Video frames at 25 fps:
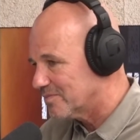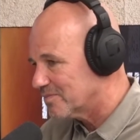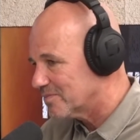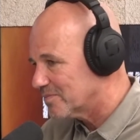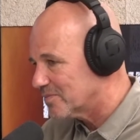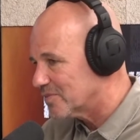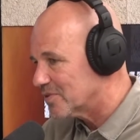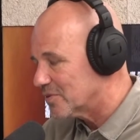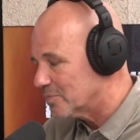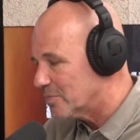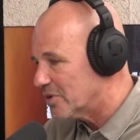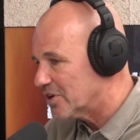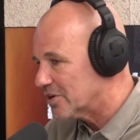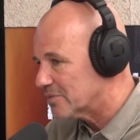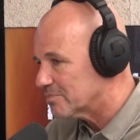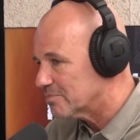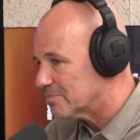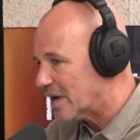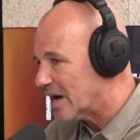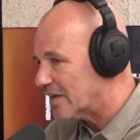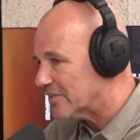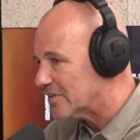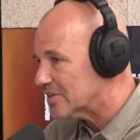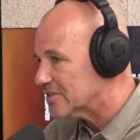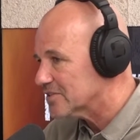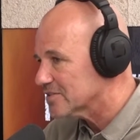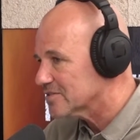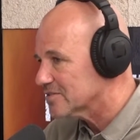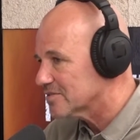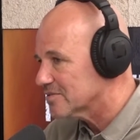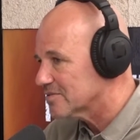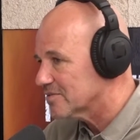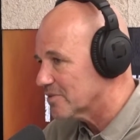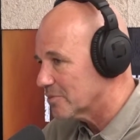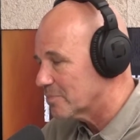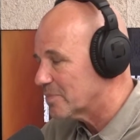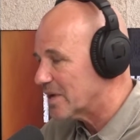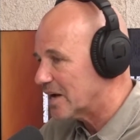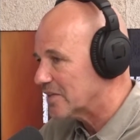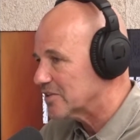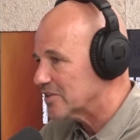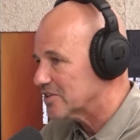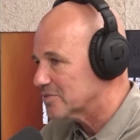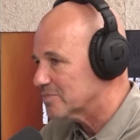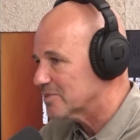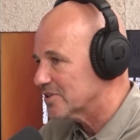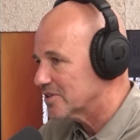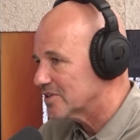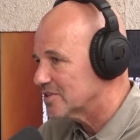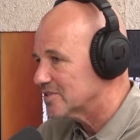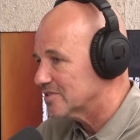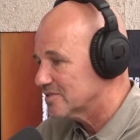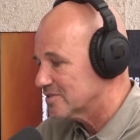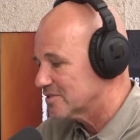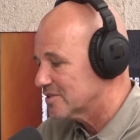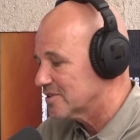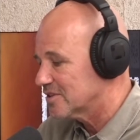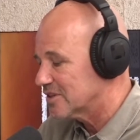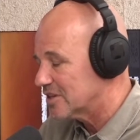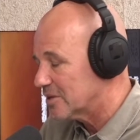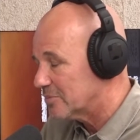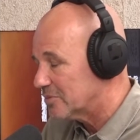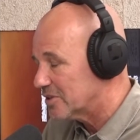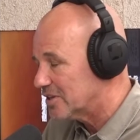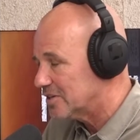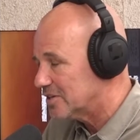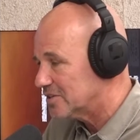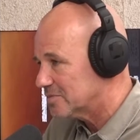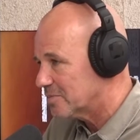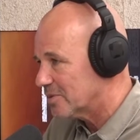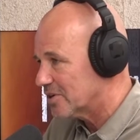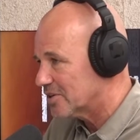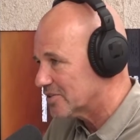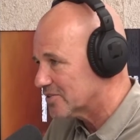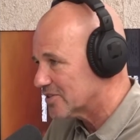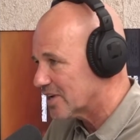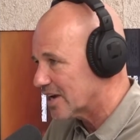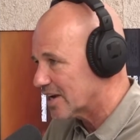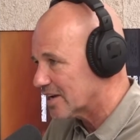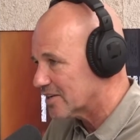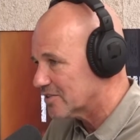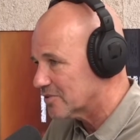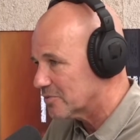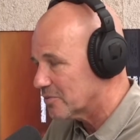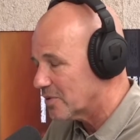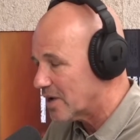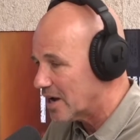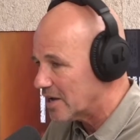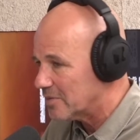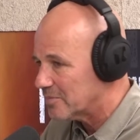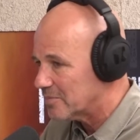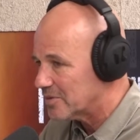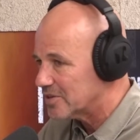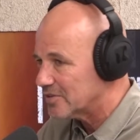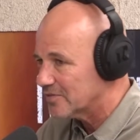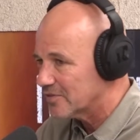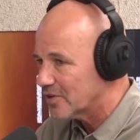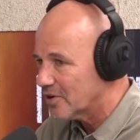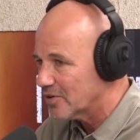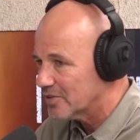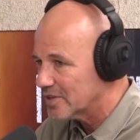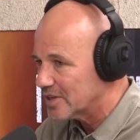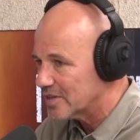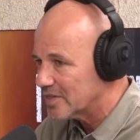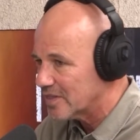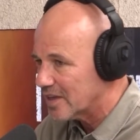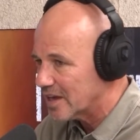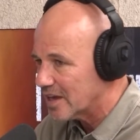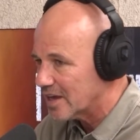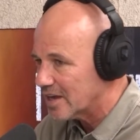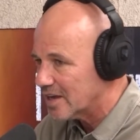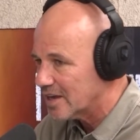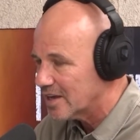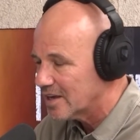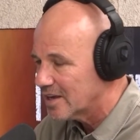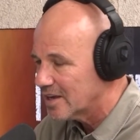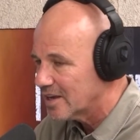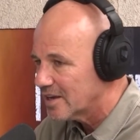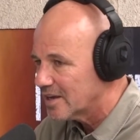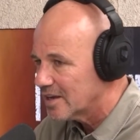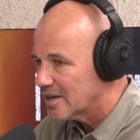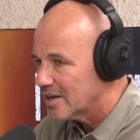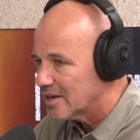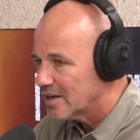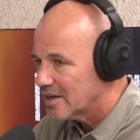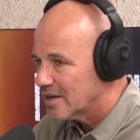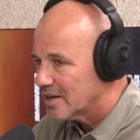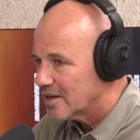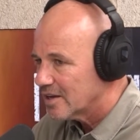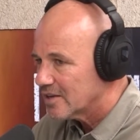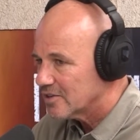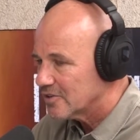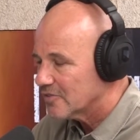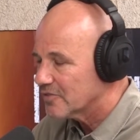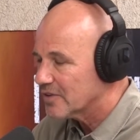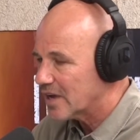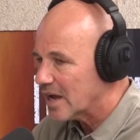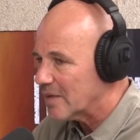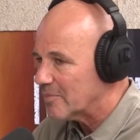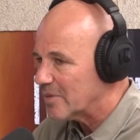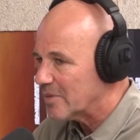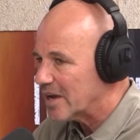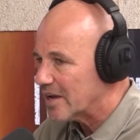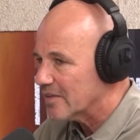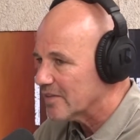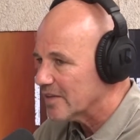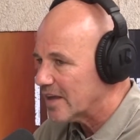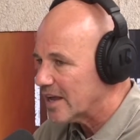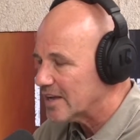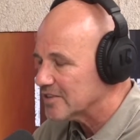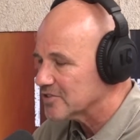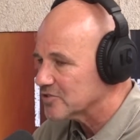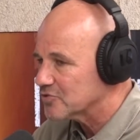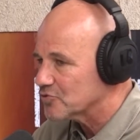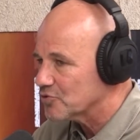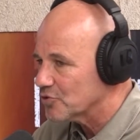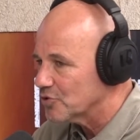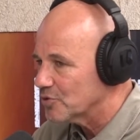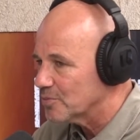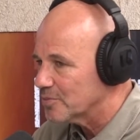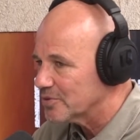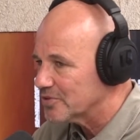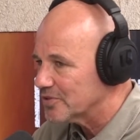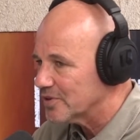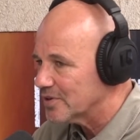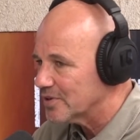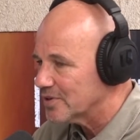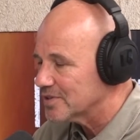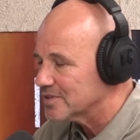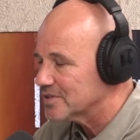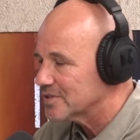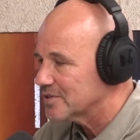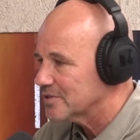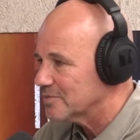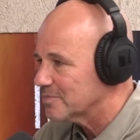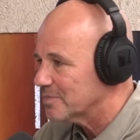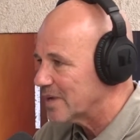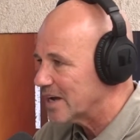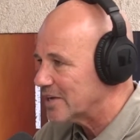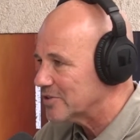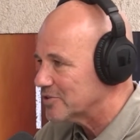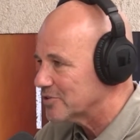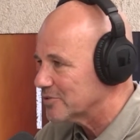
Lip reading: you're being punished. The punishment is your liberty's been taken away, but you've gone in there, you've come out, it hasn't traumatised you, it made you